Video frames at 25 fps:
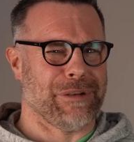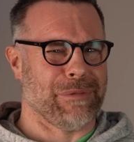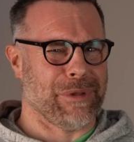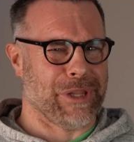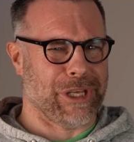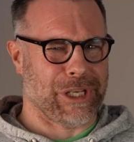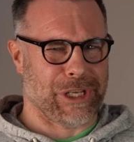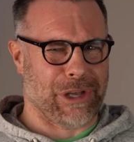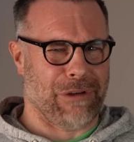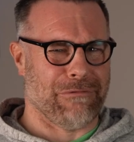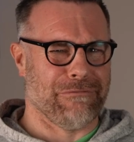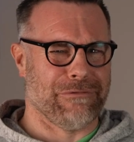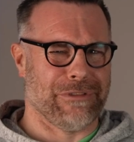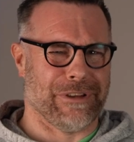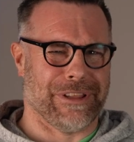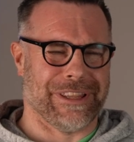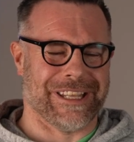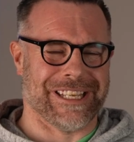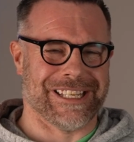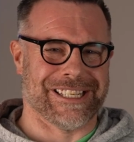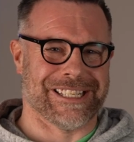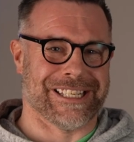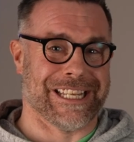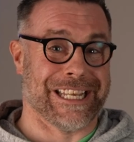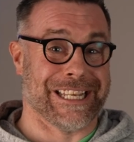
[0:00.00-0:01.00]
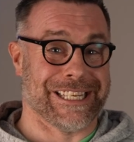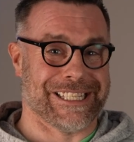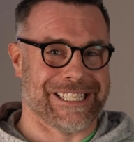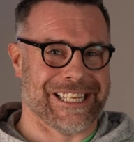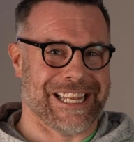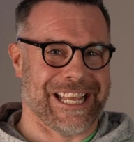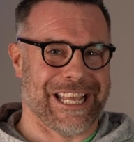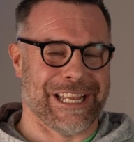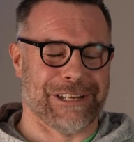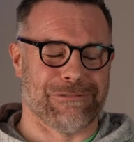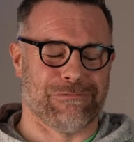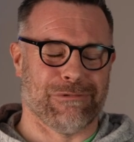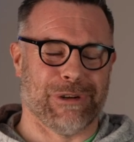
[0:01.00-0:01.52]
what the comfort of these seats
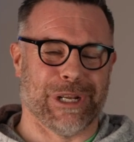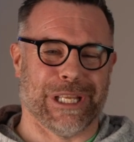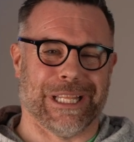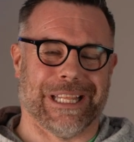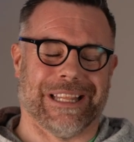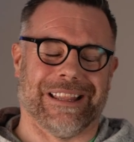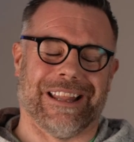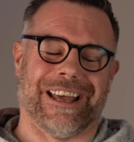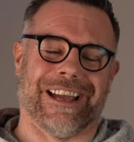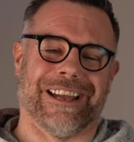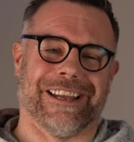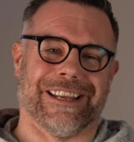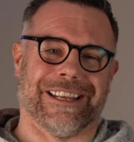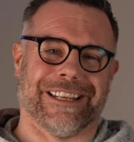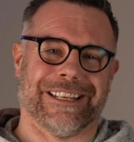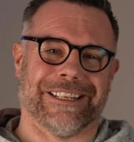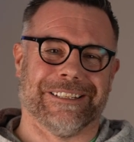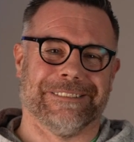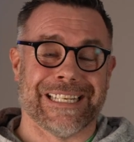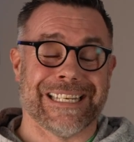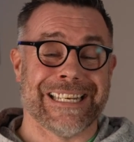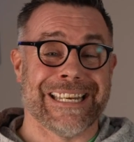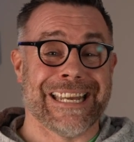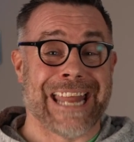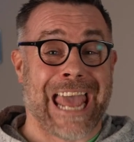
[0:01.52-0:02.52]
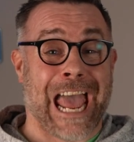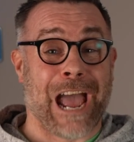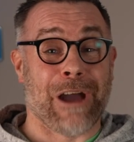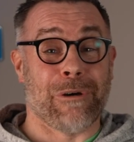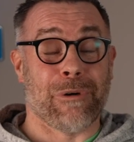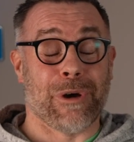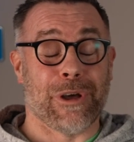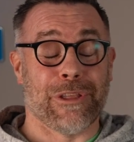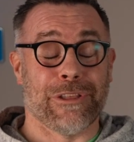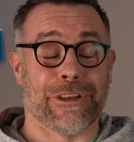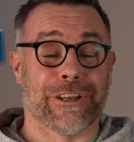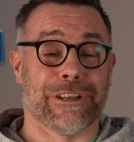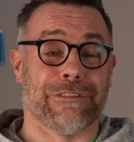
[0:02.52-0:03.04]
is really like.
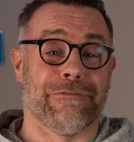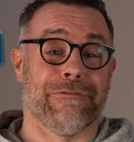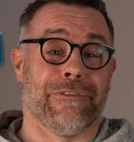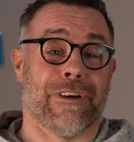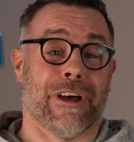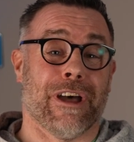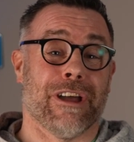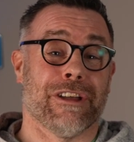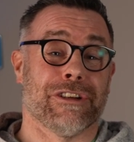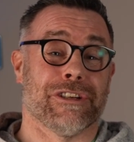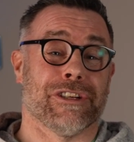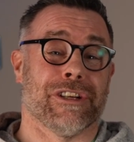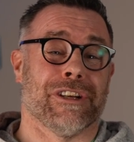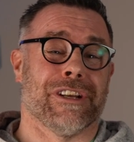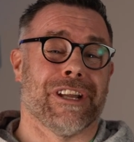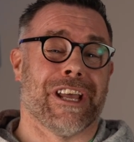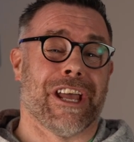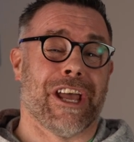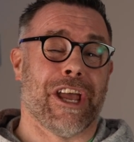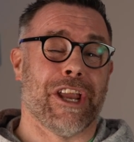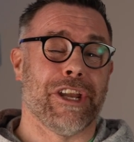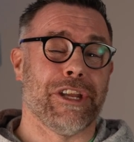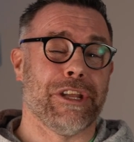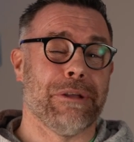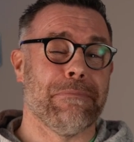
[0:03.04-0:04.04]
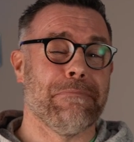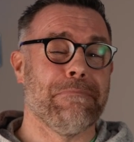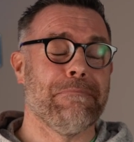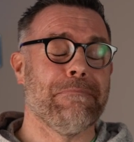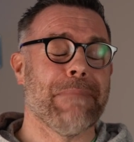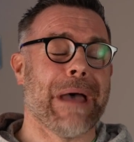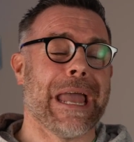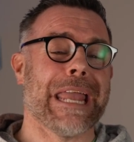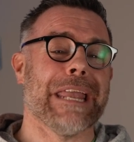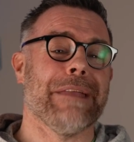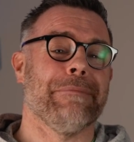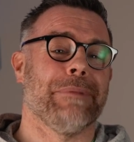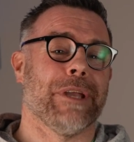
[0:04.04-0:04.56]
Now the conversion, and you
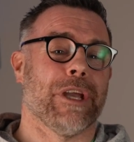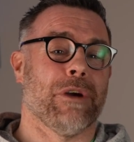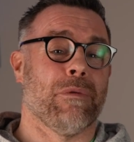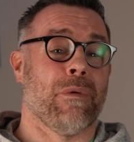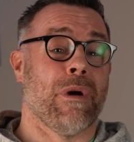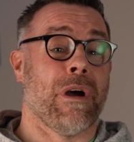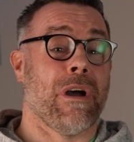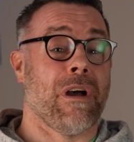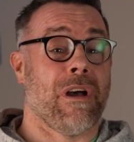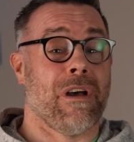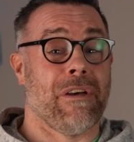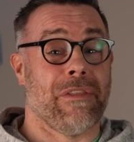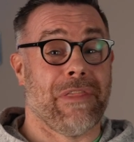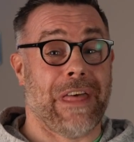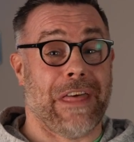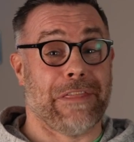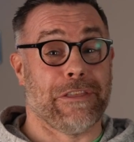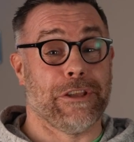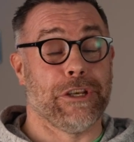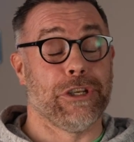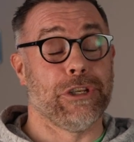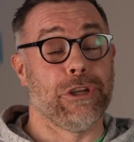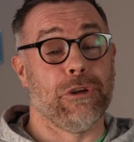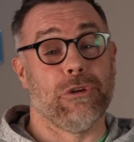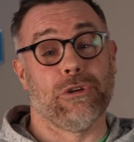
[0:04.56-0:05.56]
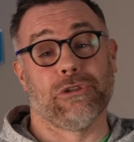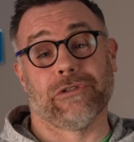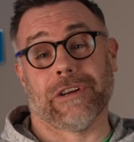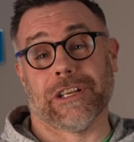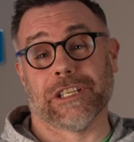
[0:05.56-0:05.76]
may be aware that the new